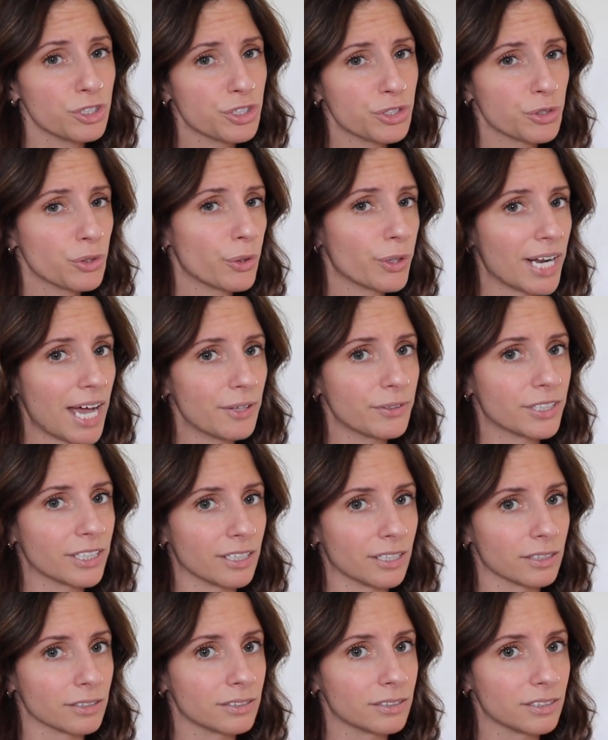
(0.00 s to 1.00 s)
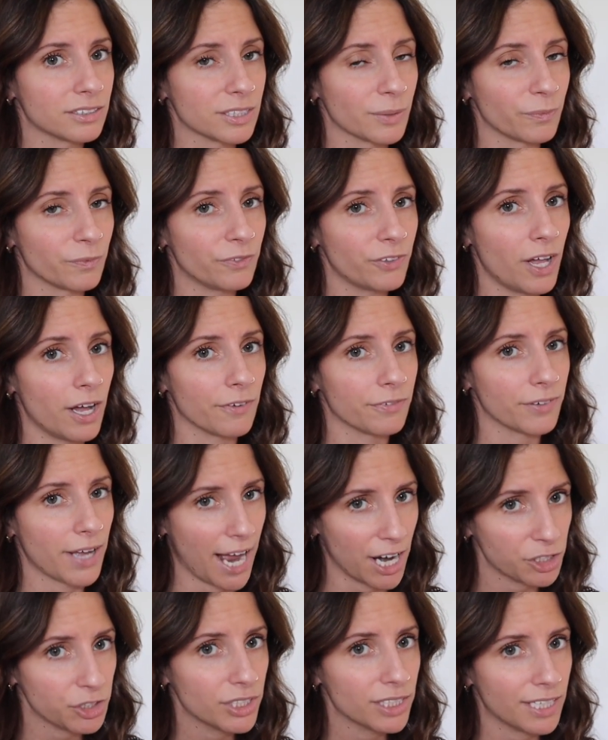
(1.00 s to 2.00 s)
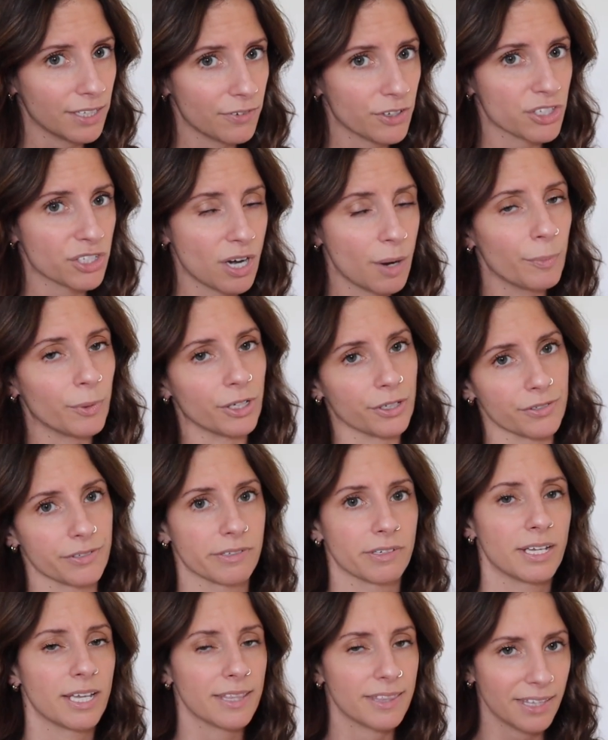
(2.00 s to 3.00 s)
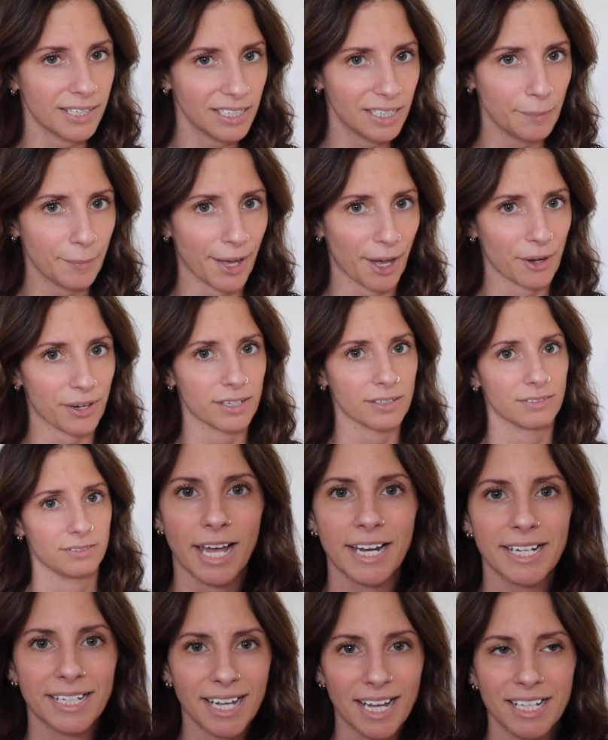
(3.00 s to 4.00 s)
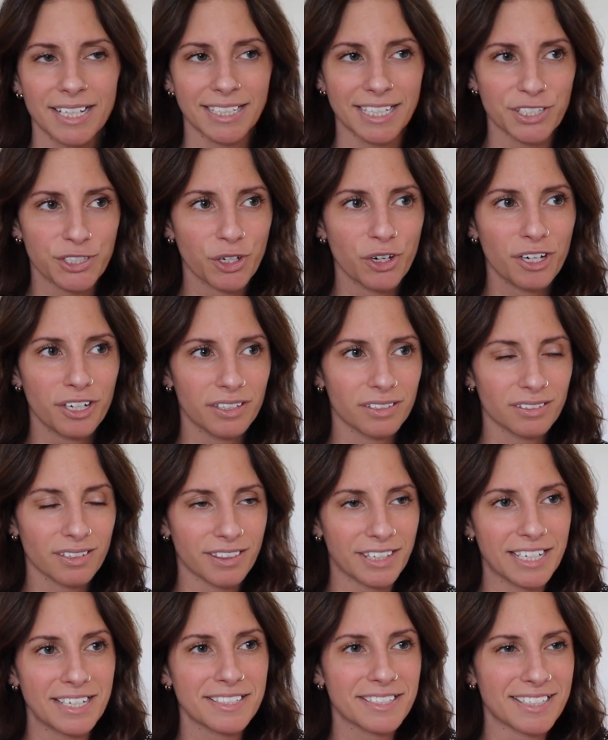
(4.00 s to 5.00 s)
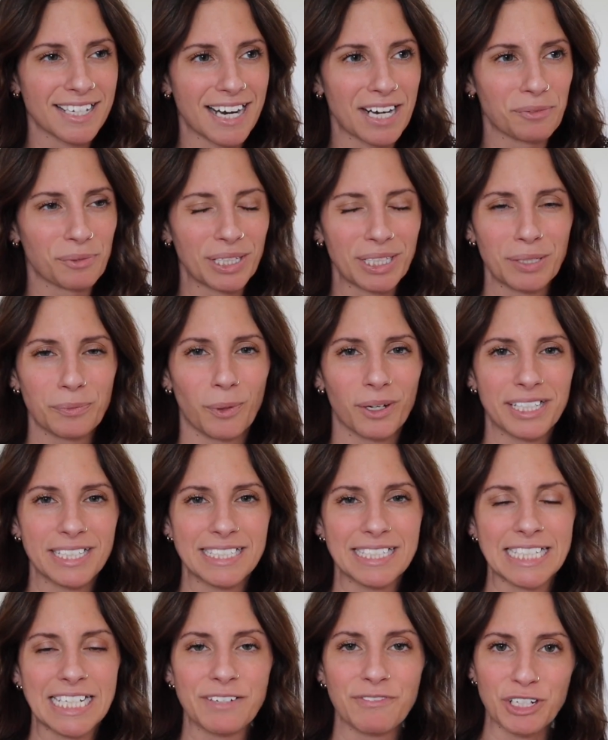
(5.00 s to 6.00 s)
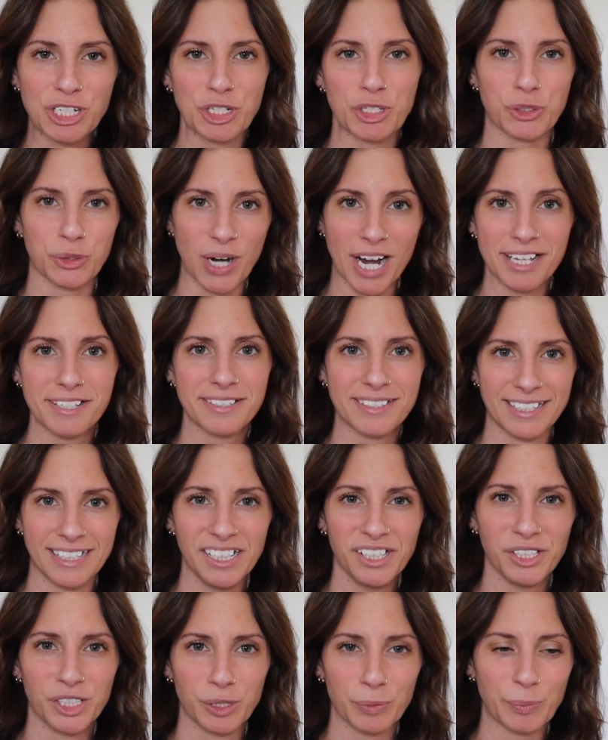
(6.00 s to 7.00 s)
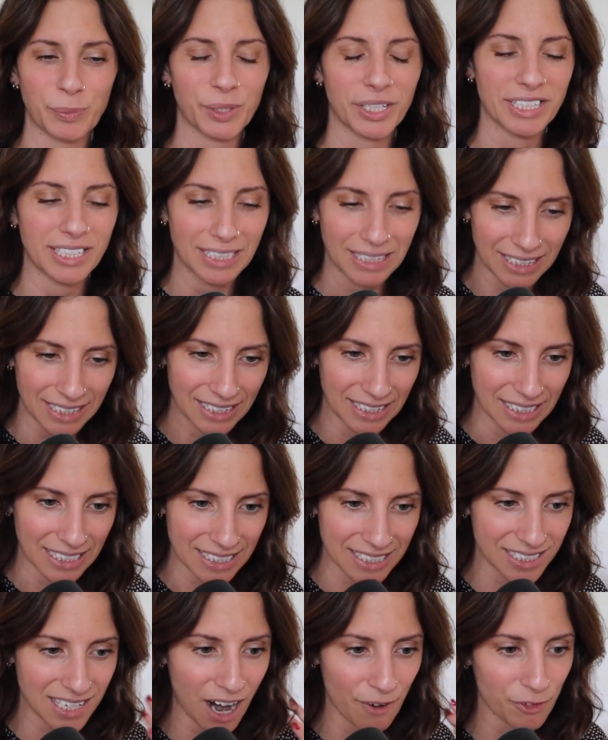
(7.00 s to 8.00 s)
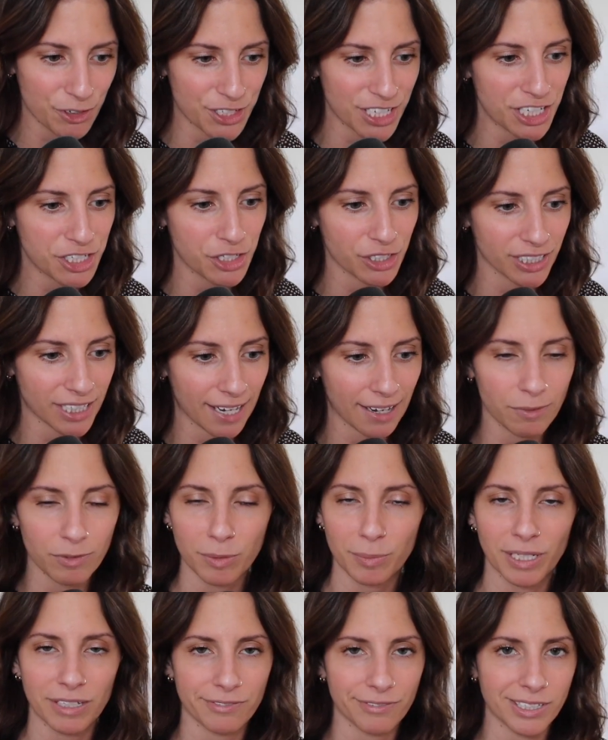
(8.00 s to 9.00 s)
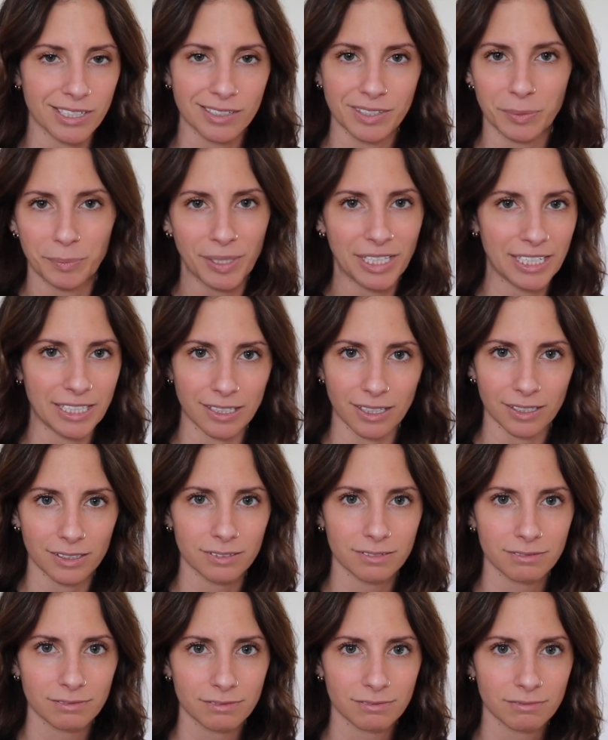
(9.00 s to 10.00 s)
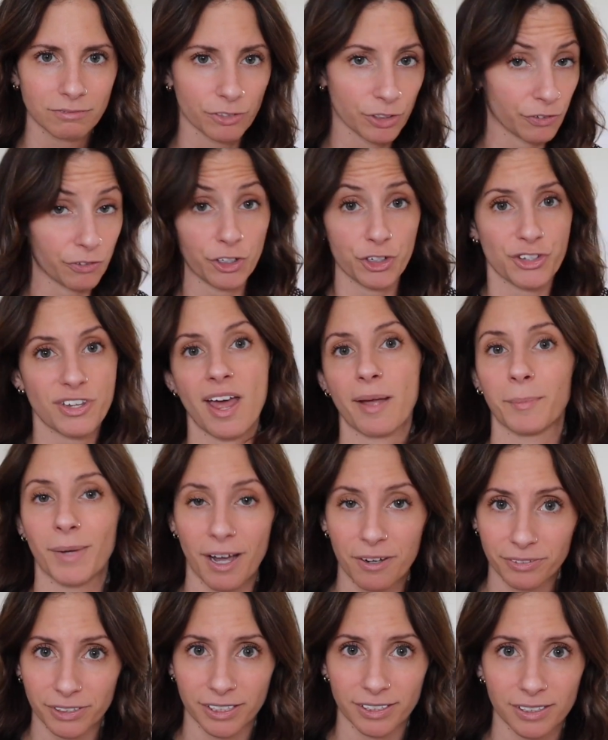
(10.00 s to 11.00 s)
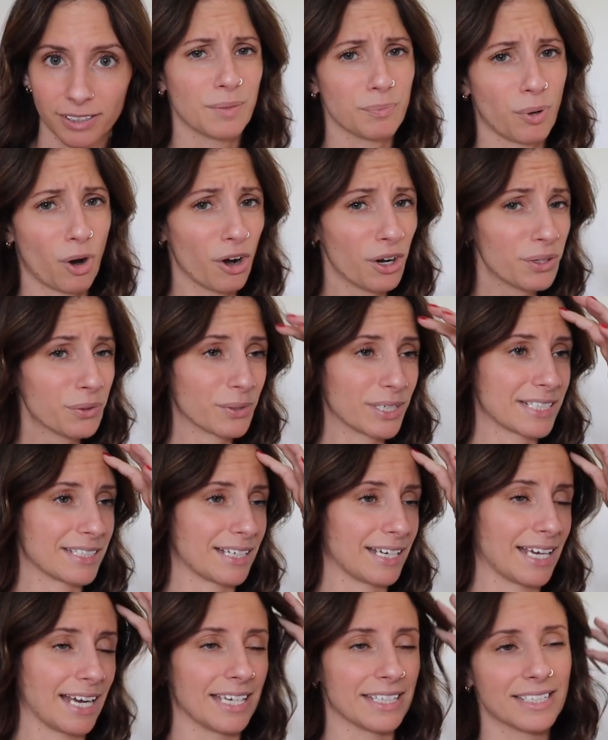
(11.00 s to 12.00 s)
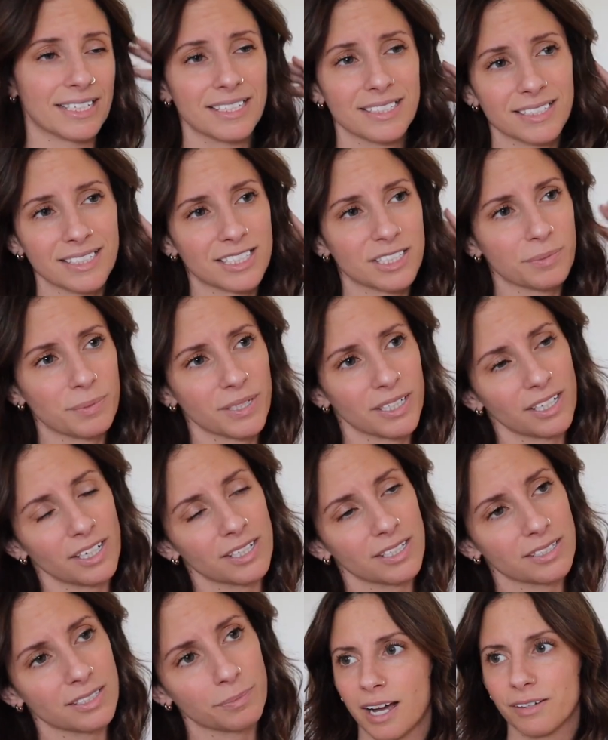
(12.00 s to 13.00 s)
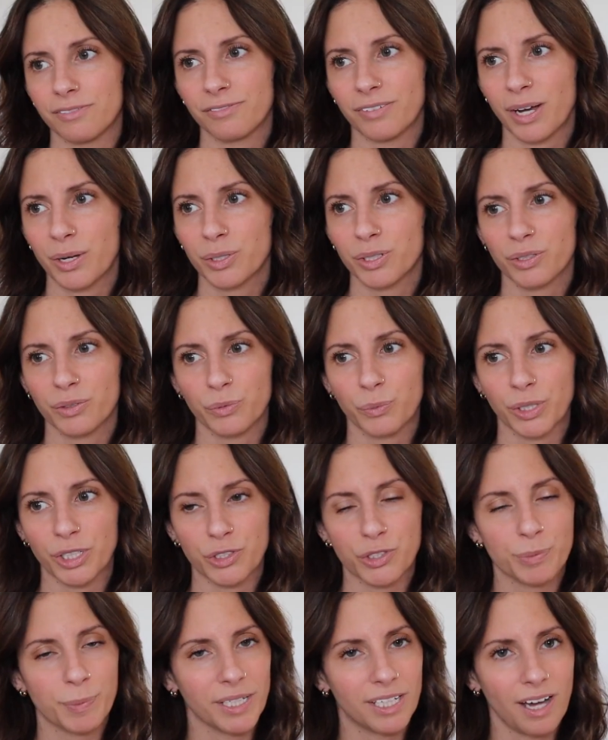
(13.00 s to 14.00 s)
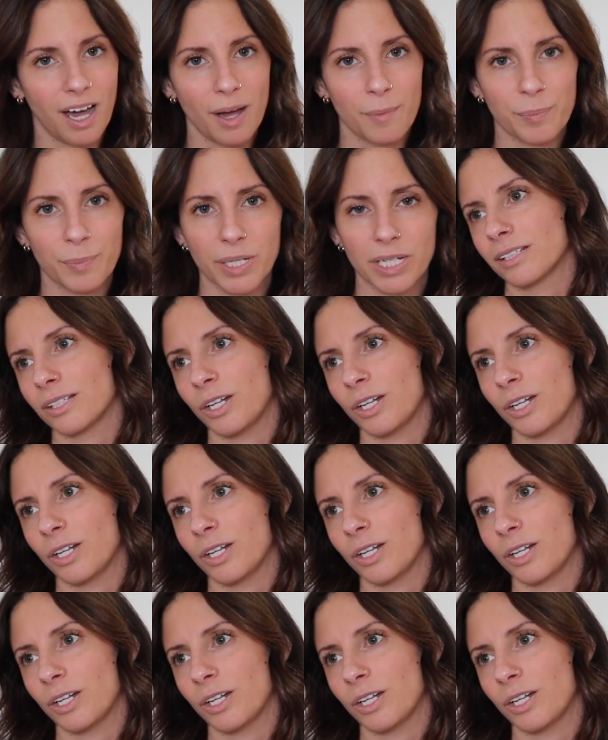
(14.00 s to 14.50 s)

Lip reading: throw it out there, some fluff. Actually give us numbers. Think about it. And again, these aren't things that I really wanted to even address here, but this conversation came to me via the media for the first time ever. And part of the reason I hate these is because I found when you speak up,